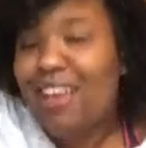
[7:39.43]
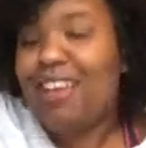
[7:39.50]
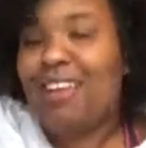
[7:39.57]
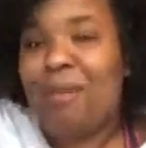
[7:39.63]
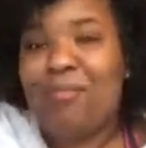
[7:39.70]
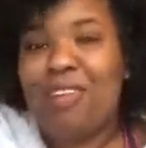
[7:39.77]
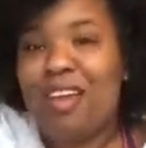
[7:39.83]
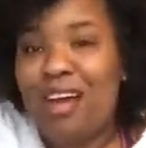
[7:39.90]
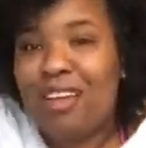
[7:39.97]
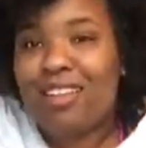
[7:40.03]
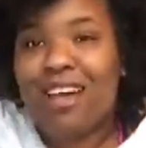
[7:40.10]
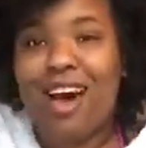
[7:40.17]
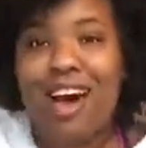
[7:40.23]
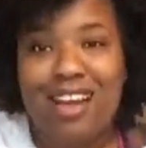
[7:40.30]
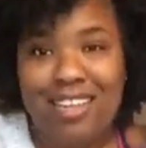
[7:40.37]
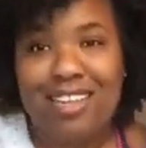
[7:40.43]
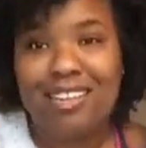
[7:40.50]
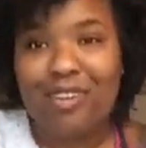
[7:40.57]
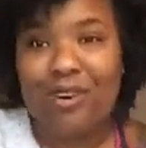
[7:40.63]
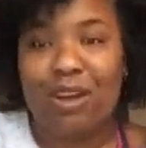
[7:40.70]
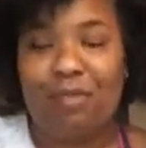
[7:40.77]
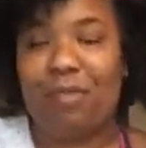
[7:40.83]
and I'm done
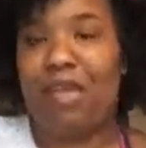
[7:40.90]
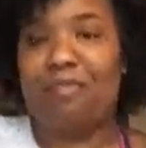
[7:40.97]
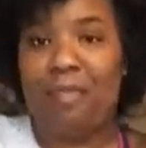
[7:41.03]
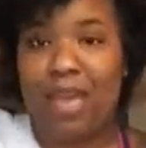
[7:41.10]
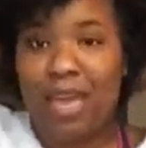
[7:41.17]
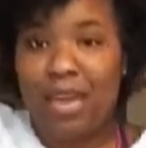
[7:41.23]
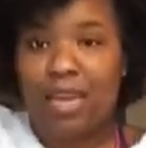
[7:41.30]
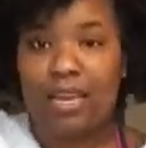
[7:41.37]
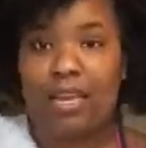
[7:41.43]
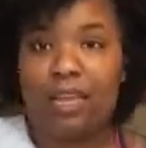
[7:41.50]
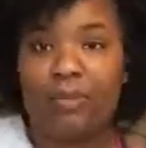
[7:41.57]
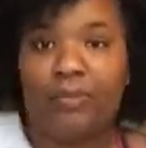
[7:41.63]
cutting on my mane,